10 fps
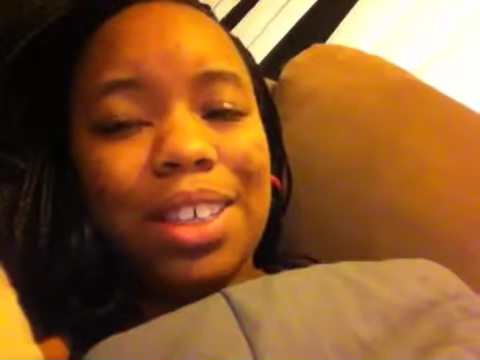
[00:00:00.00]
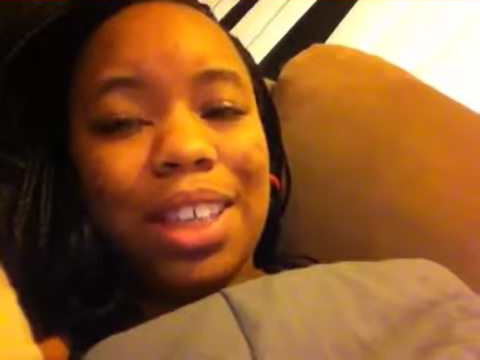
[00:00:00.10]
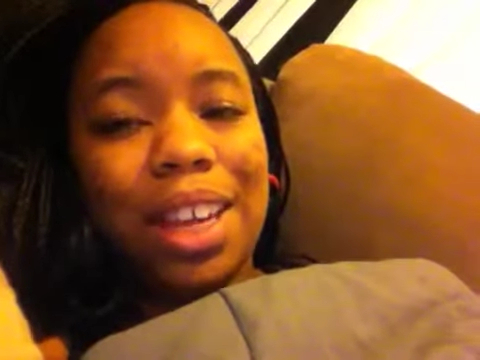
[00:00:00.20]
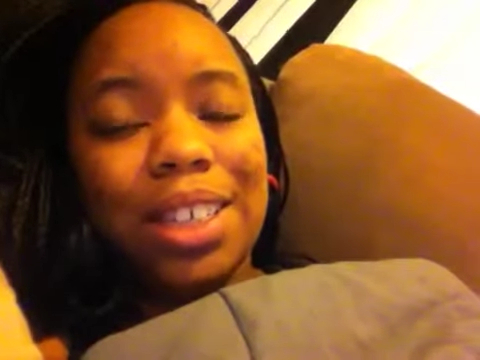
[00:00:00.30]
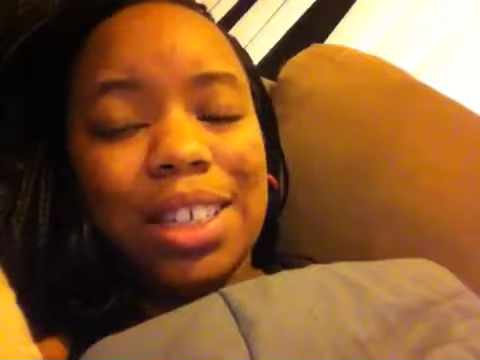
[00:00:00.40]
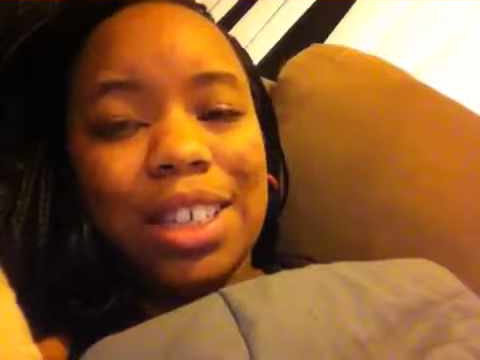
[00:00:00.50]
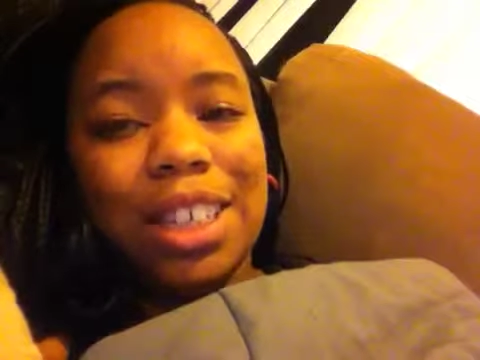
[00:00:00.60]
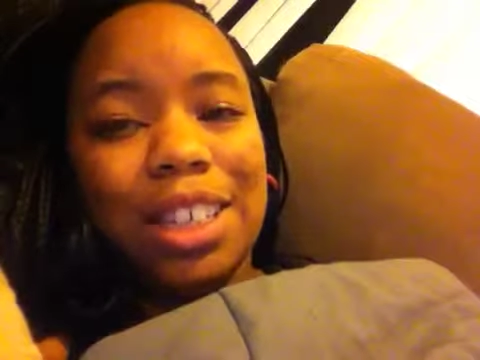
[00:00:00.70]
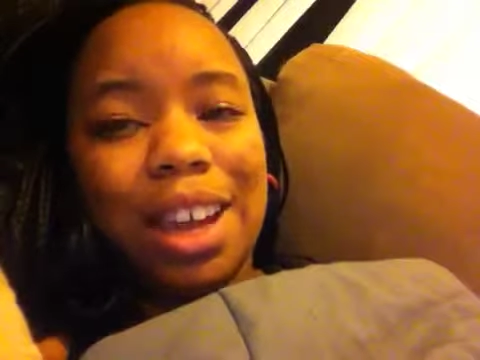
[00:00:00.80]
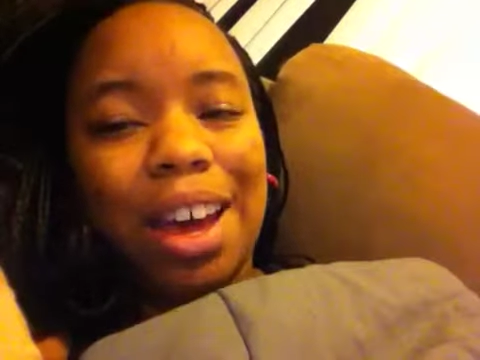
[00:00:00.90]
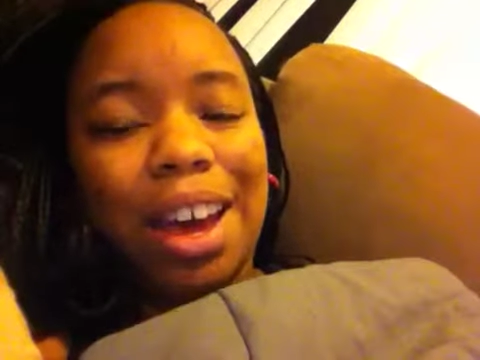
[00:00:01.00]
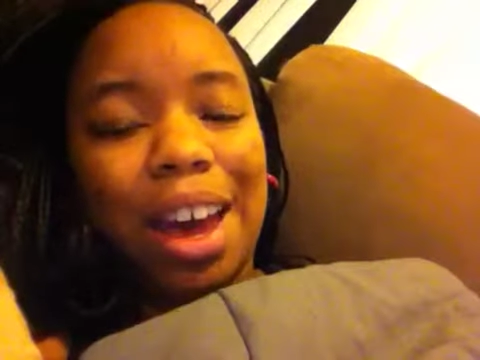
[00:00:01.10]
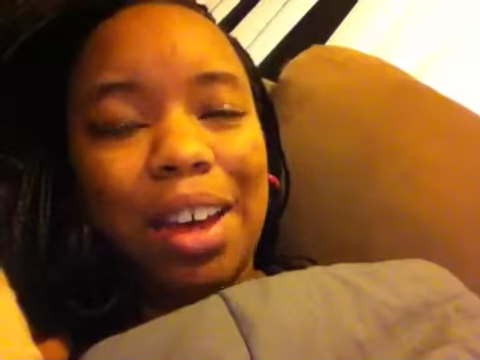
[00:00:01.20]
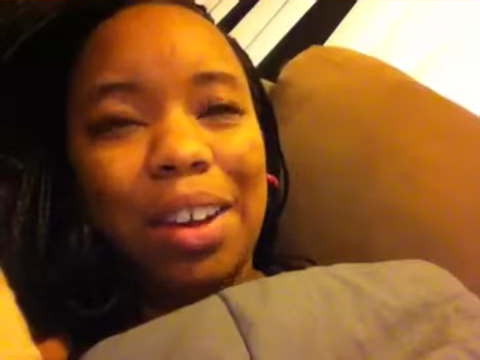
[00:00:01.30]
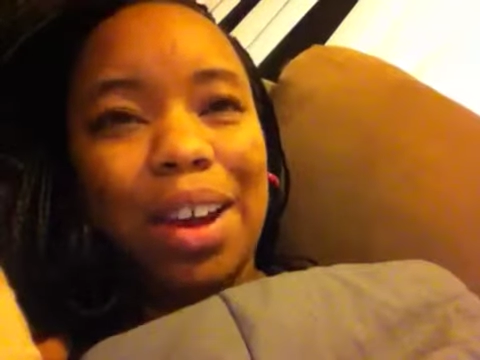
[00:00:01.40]
things,
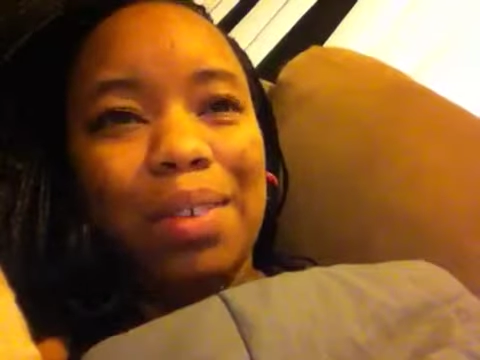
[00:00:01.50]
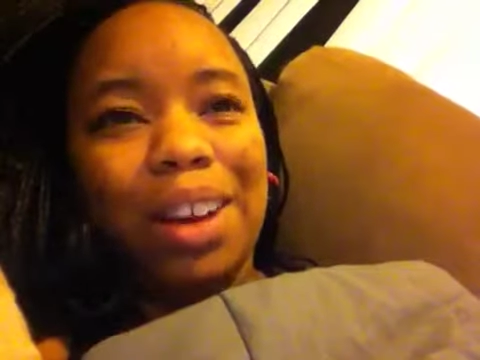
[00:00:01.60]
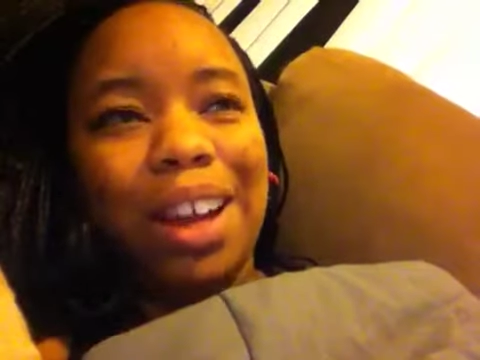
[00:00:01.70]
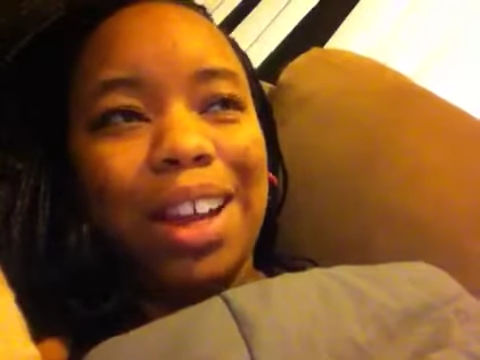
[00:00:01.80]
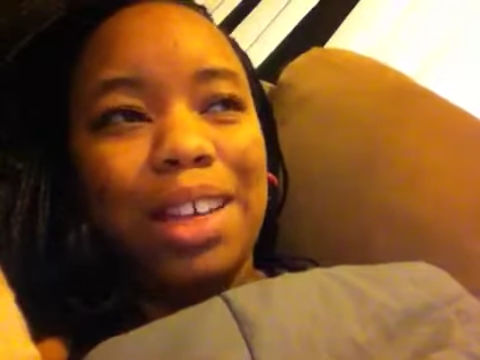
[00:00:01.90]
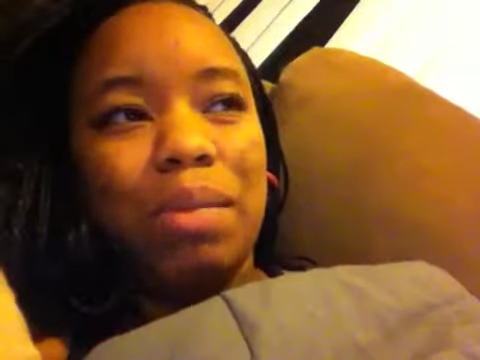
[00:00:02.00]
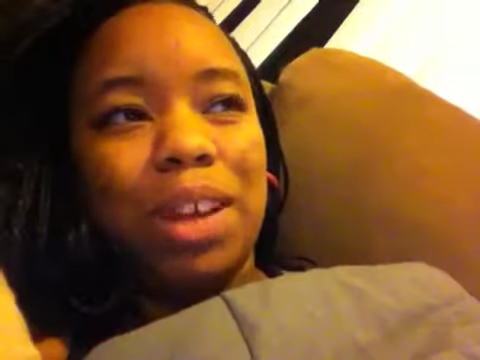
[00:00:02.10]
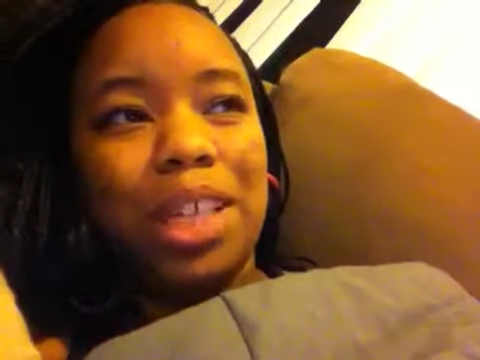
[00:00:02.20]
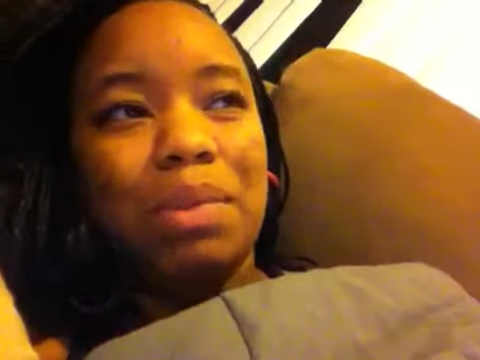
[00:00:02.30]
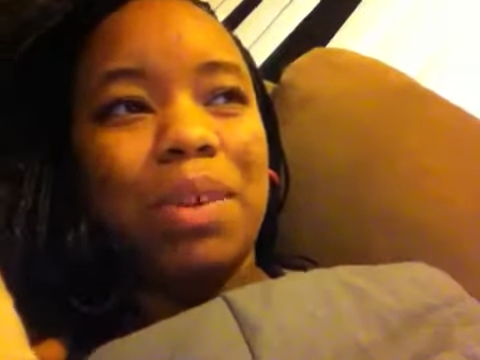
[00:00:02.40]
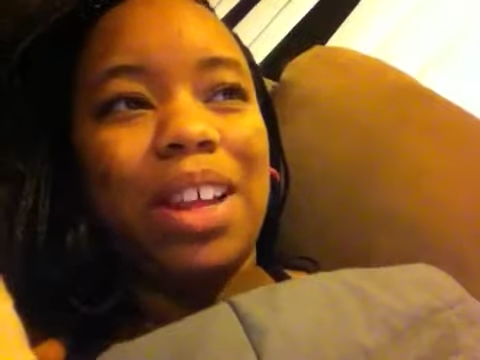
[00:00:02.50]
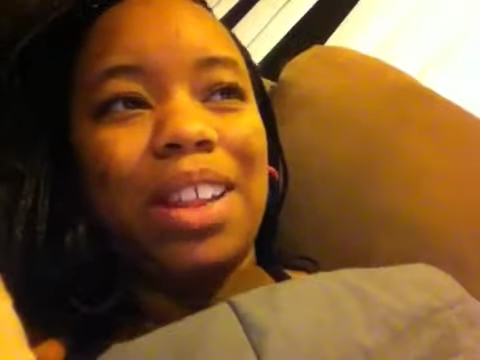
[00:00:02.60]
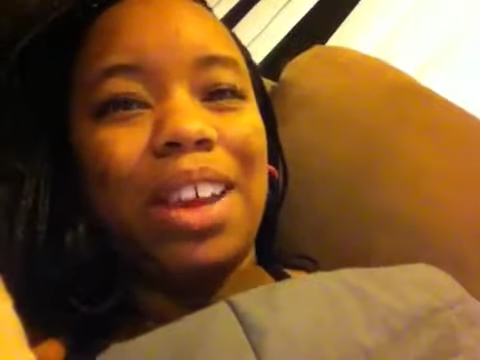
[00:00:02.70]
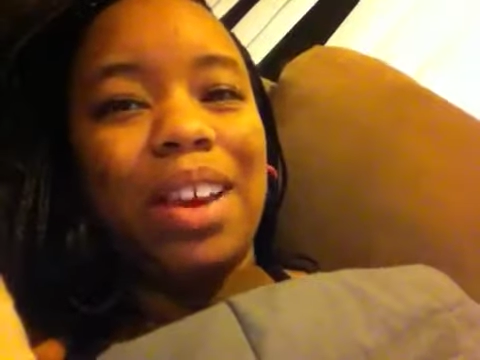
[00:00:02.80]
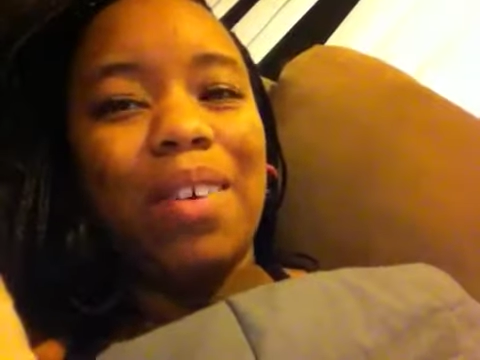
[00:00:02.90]
I don't want to like demonize him or
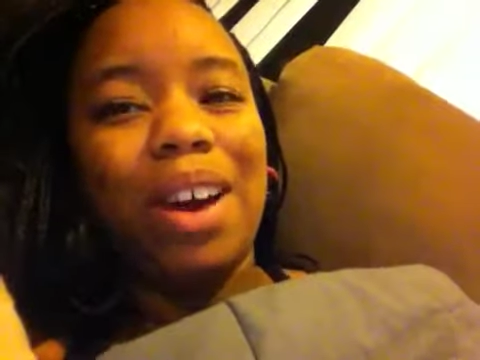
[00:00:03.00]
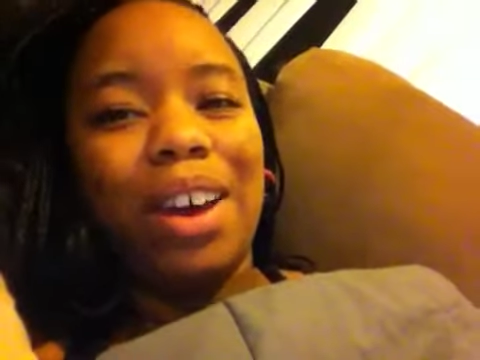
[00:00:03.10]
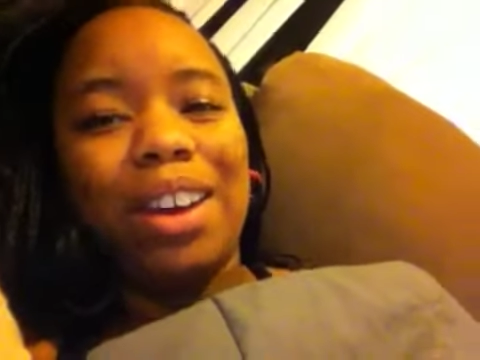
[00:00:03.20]
anything, go